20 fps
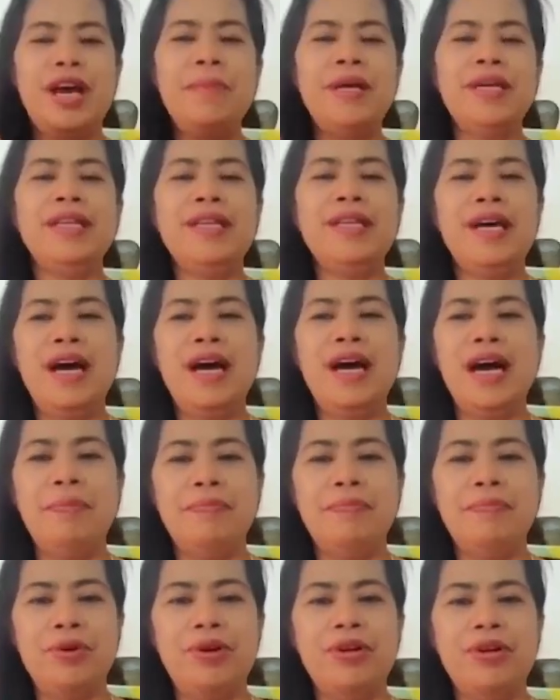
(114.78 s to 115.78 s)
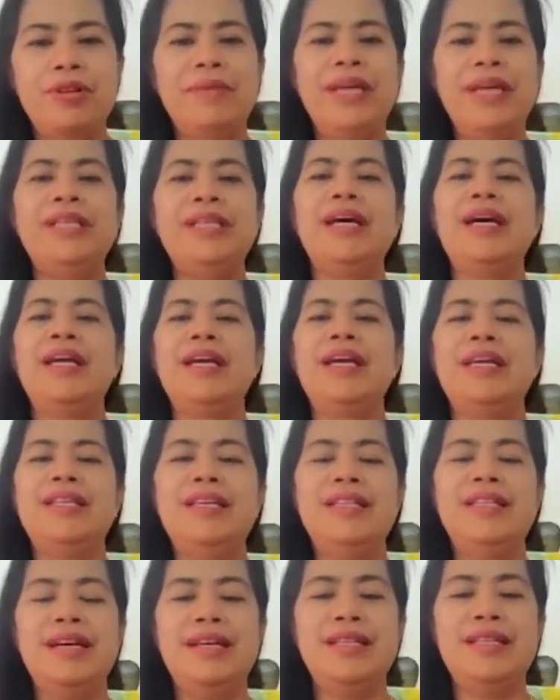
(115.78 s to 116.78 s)
Habang hinahabol, may
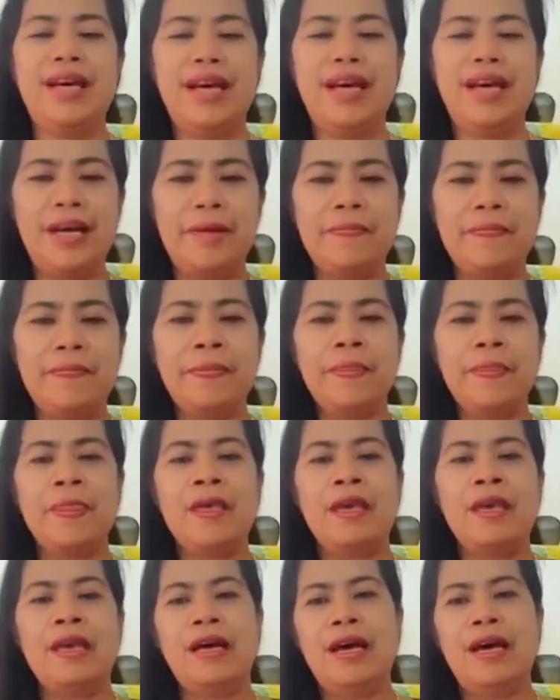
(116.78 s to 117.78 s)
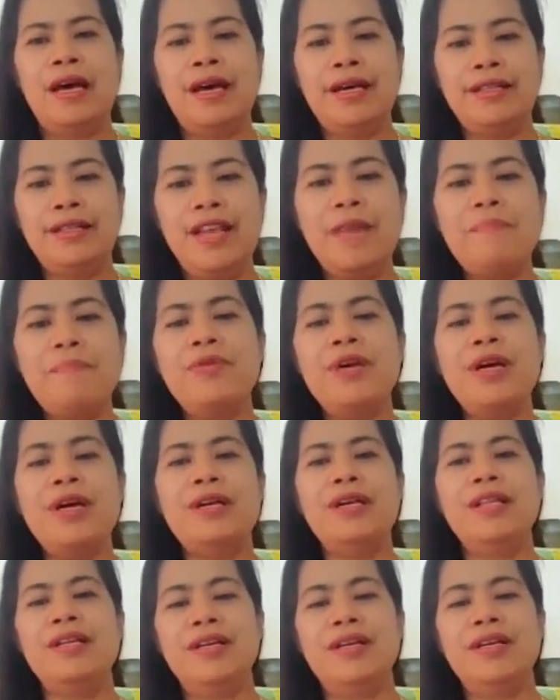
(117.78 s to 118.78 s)
nakaredy na
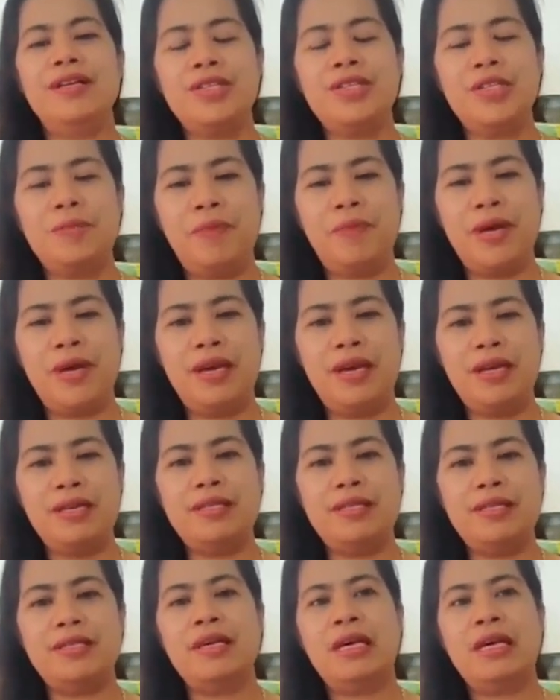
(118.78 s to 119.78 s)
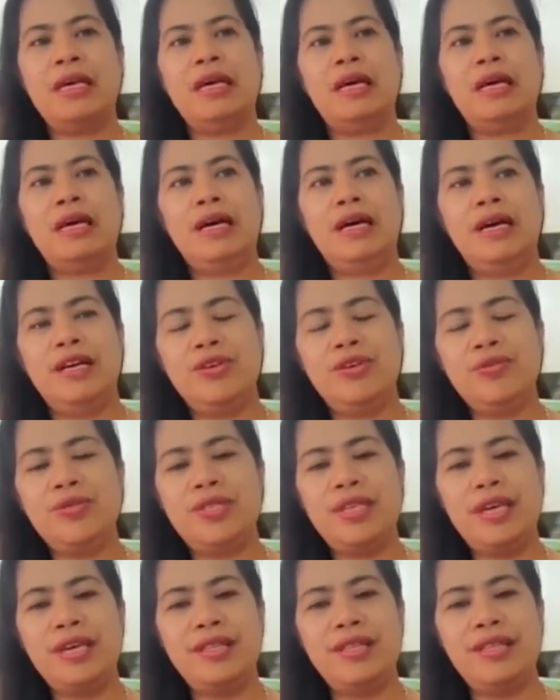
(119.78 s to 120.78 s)
temporary learning space
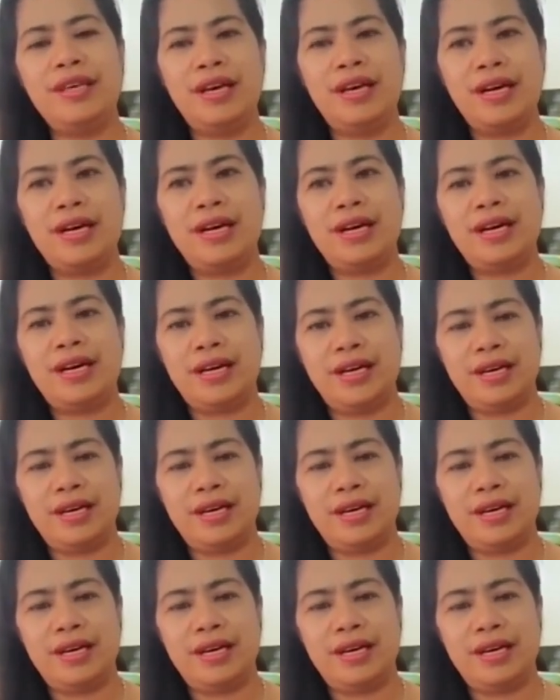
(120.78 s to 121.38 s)
using the